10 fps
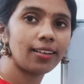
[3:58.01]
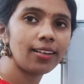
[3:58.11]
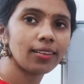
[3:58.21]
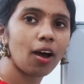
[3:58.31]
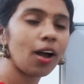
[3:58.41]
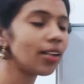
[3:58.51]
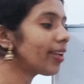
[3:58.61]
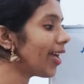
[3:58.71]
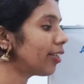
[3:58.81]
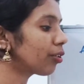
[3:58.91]
Earth. All the
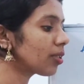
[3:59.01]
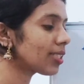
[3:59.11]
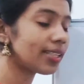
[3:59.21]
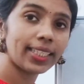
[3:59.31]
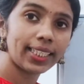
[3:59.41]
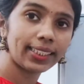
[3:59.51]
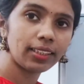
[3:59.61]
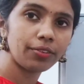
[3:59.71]
electrons are collected